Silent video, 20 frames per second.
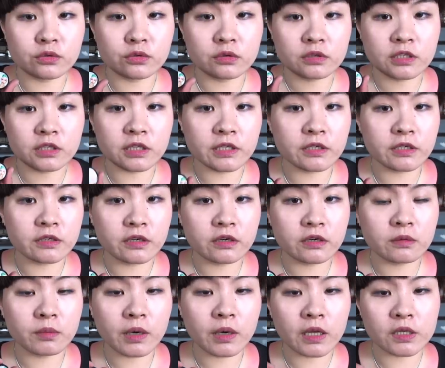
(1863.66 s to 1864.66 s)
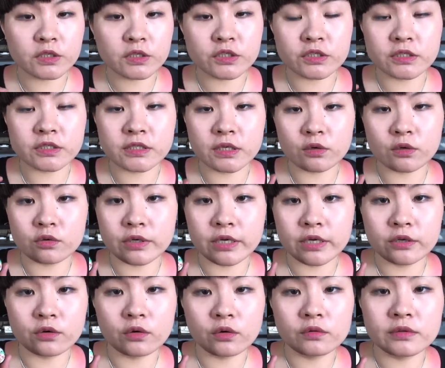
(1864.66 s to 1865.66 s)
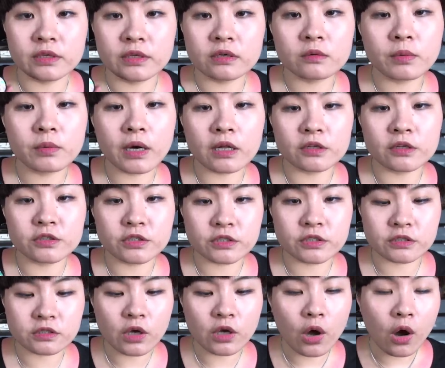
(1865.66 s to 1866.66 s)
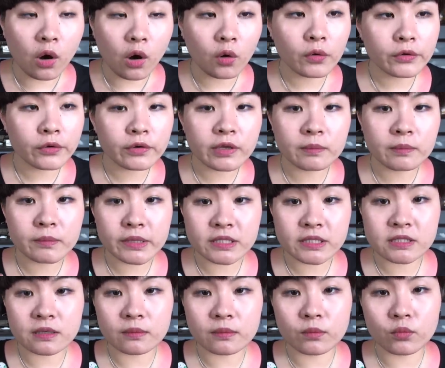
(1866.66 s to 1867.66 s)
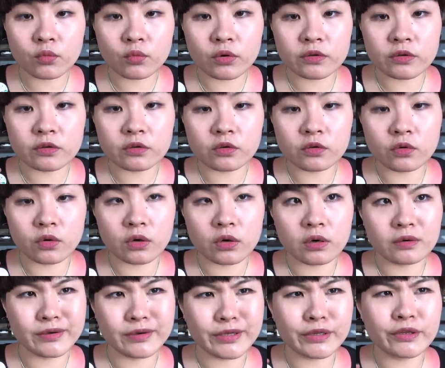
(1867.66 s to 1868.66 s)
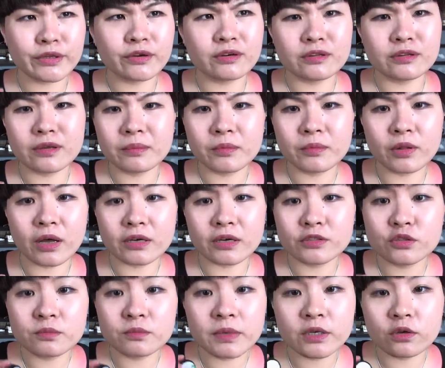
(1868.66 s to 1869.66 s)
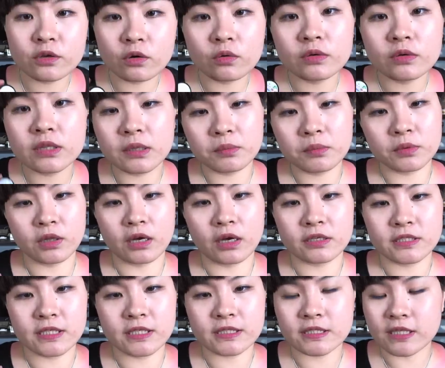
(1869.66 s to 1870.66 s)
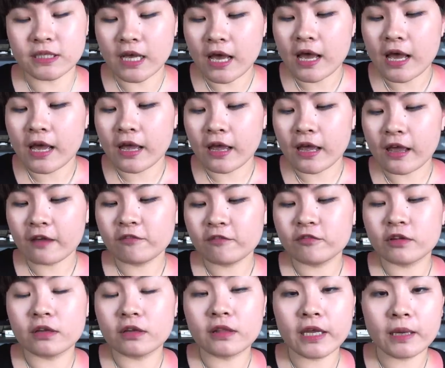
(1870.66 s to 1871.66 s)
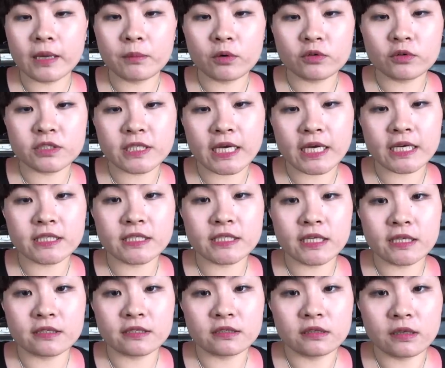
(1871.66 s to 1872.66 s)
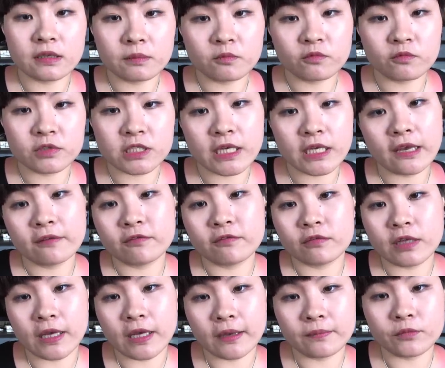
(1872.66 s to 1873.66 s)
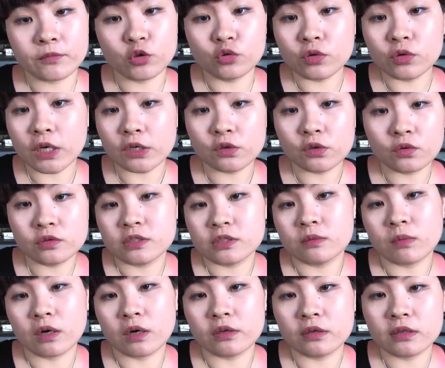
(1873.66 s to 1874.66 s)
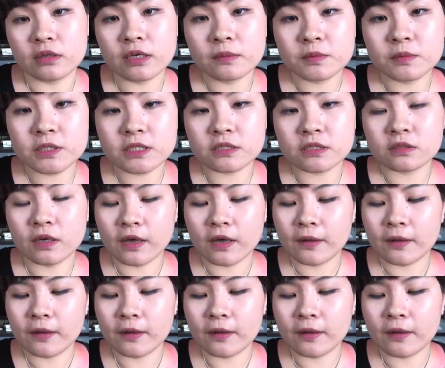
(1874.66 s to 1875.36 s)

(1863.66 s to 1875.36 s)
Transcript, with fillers: your clear nail polishes and create your own nail polishes, or you can mix them with your clear lip gloss to make your own lip glosses. If the label says it's lip safe, then you can use them on your lips.